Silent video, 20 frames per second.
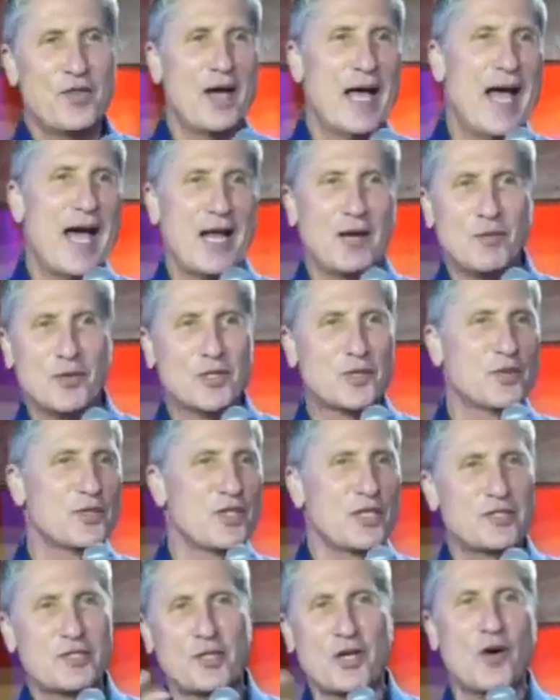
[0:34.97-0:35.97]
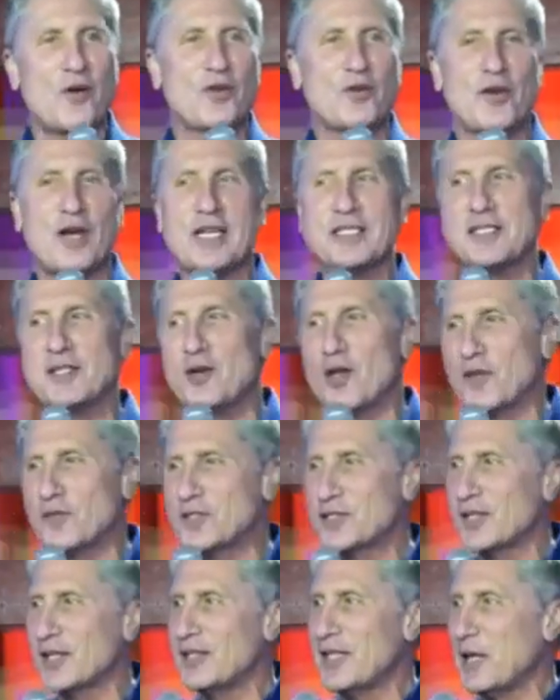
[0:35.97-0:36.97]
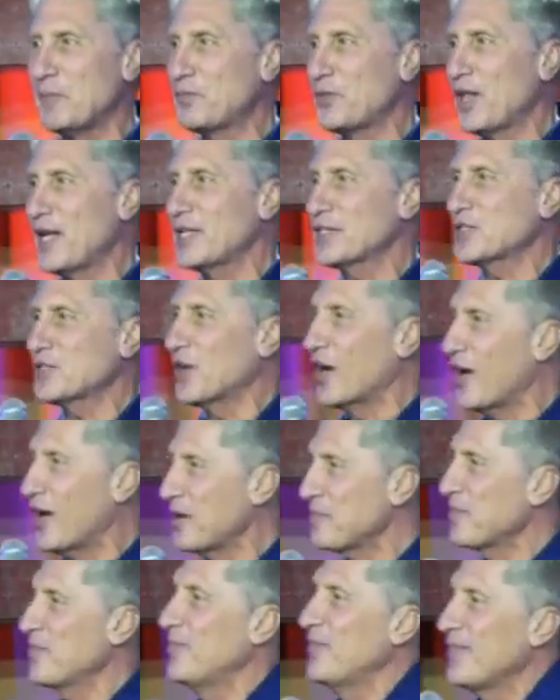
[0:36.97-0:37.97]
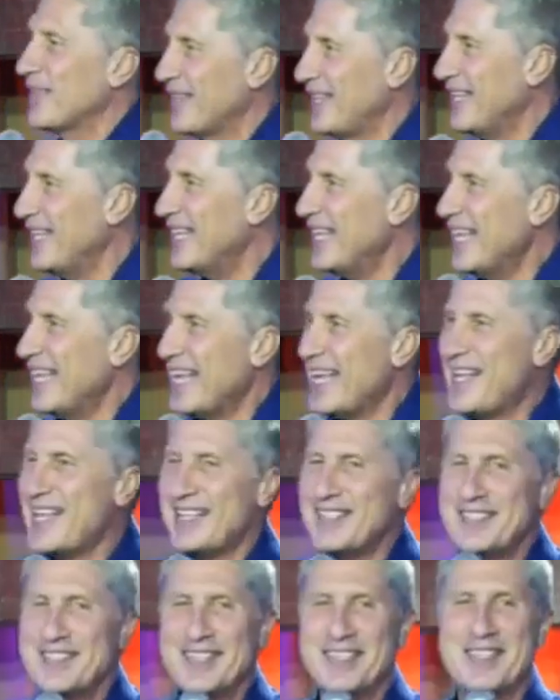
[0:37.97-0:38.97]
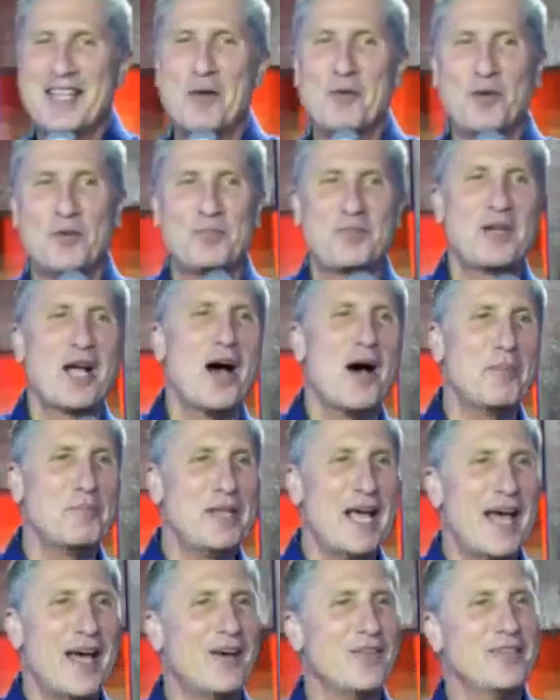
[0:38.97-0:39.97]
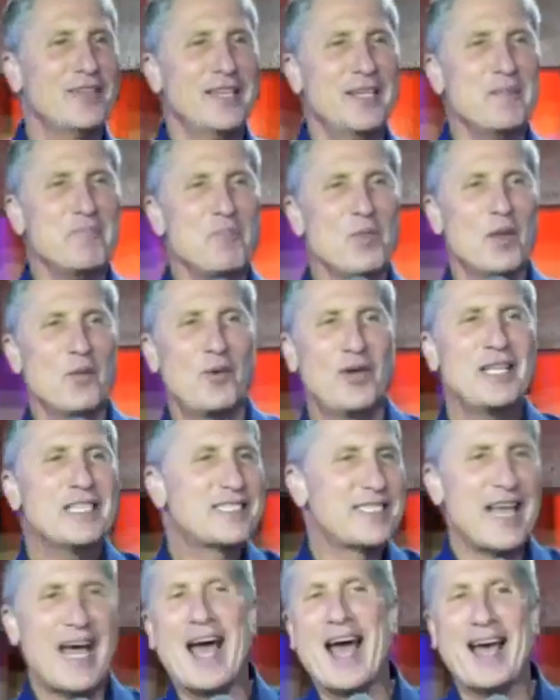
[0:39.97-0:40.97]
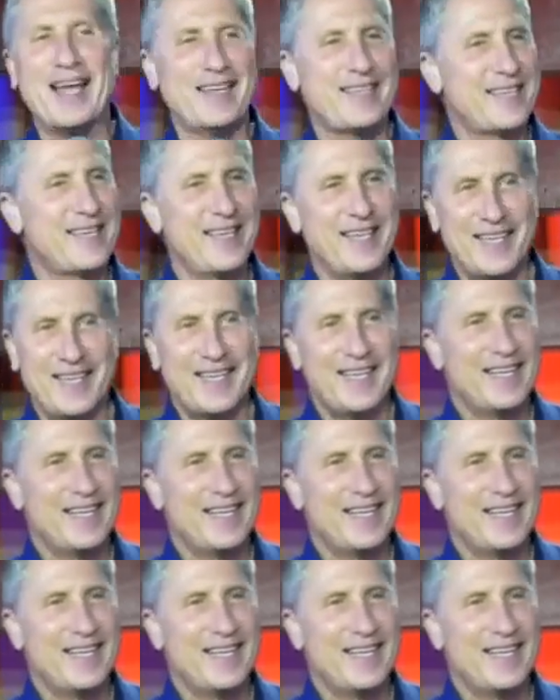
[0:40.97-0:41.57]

the animals were just going crazy and all of a sudden they'd play a song and they would calm down? What is that?